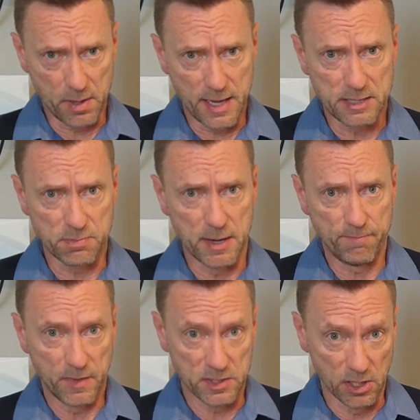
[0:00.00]
placement,
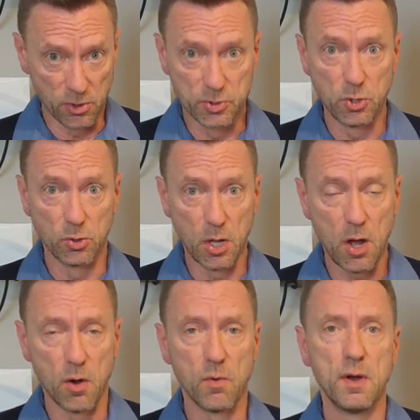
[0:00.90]
it's a little too
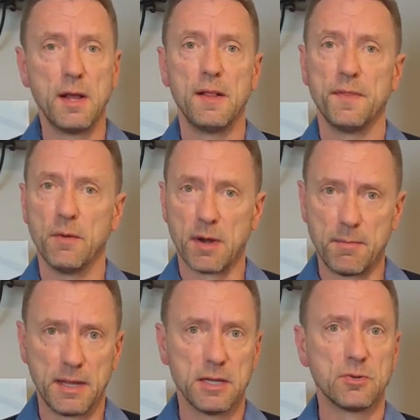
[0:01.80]
low, then when I
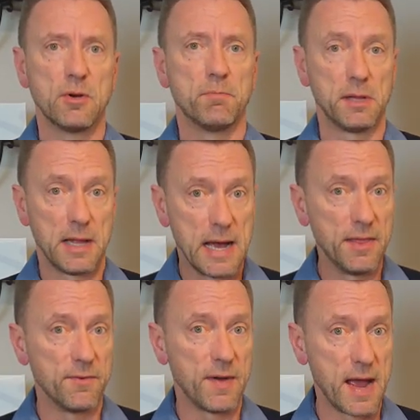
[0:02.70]
begin to apply
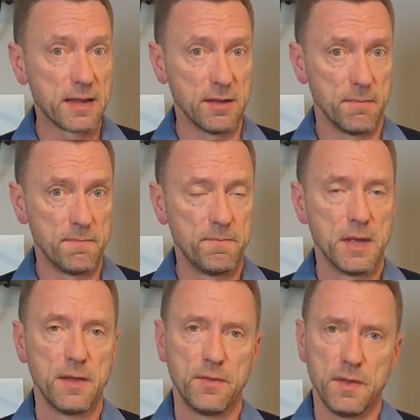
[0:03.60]
the vacuum,
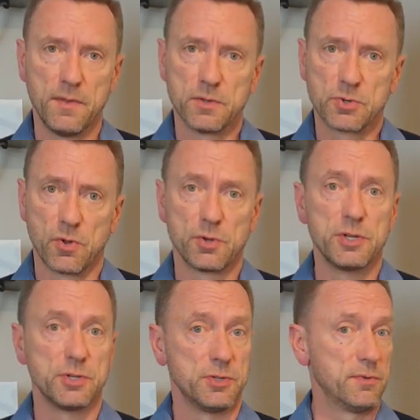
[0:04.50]
then the scrotal
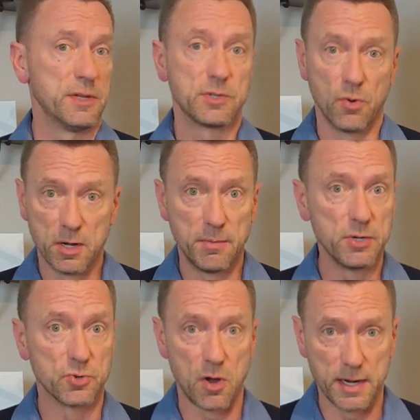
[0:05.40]
tissue is going to be
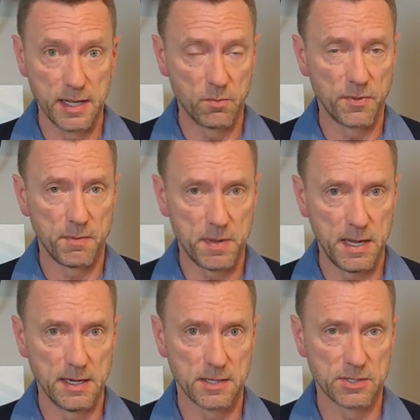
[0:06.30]
drawn in with the
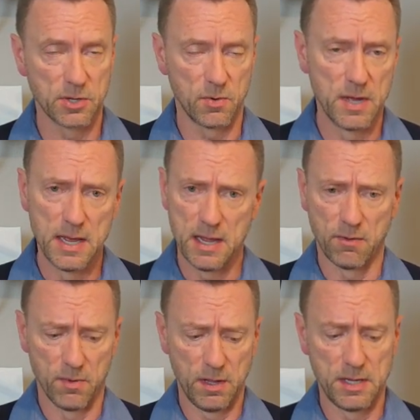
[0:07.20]
penis. So it
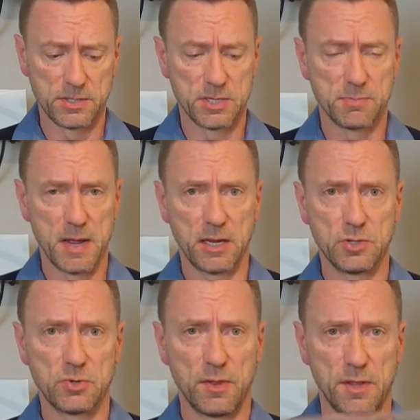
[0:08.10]
really is just making
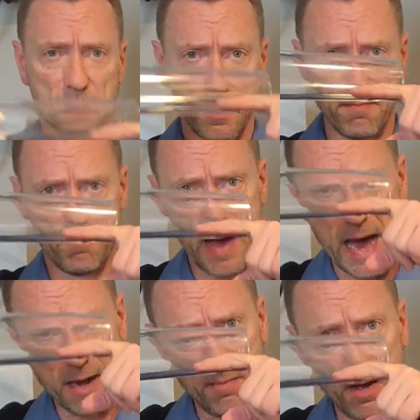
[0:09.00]
sure that the very
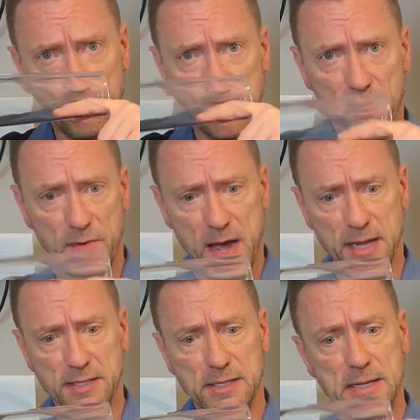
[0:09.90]
bottom of the
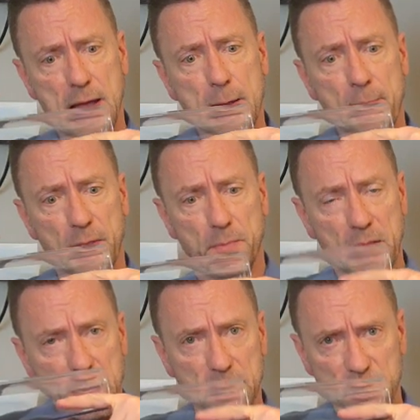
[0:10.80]
device, the
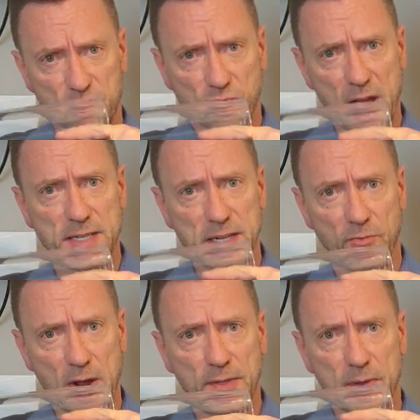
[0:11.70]
penis is resting
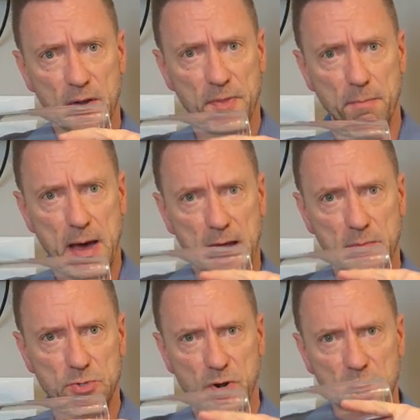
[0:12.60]
right there at the bottom,
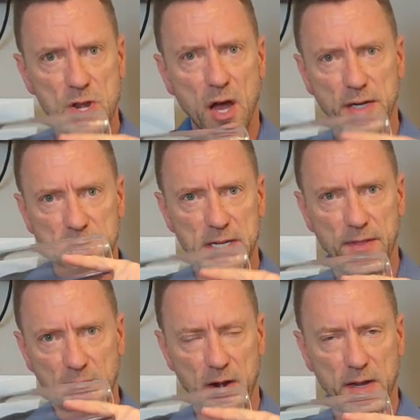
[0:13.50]
sort of nudged in
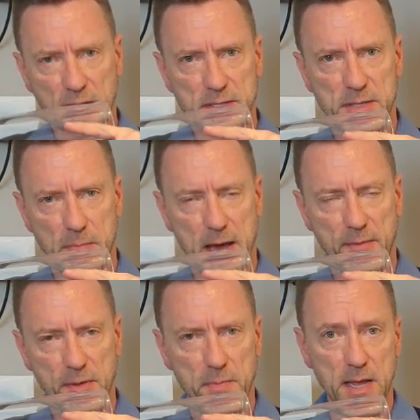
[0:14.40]
there against the bottom
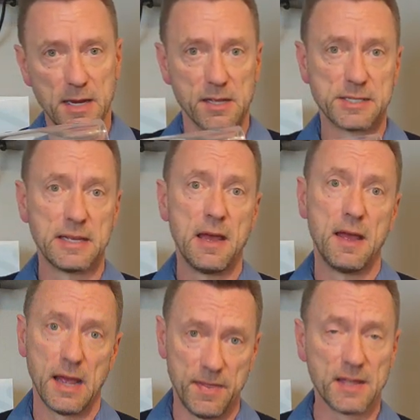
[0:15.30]
of the penis,
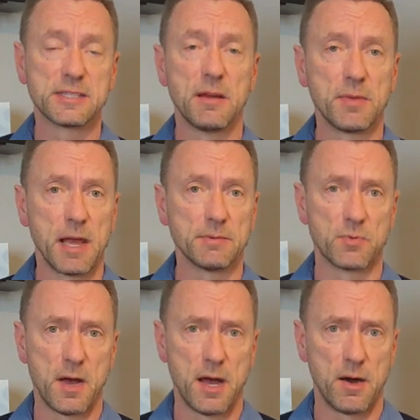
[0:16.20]
and that sometimes
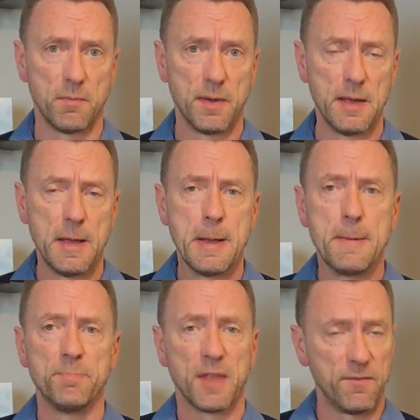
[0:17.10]
will help.
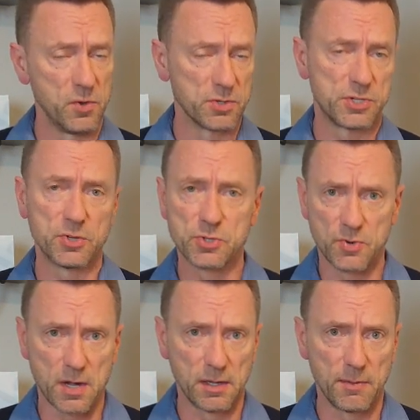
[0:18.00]
If you're still
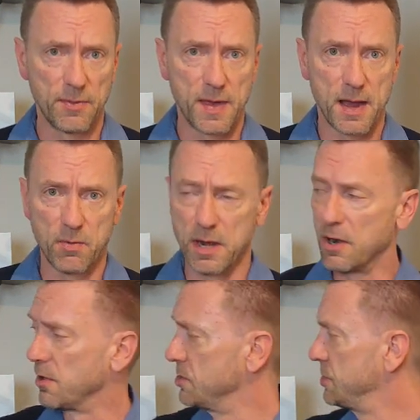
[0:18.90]
struggling with that, I want to
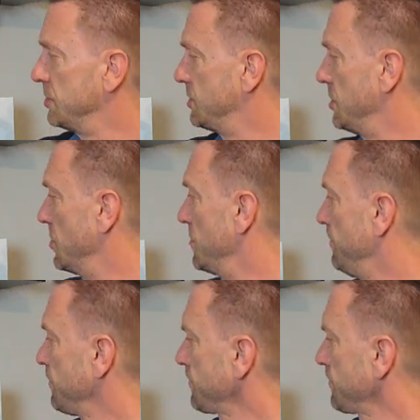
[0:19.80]
introduce you to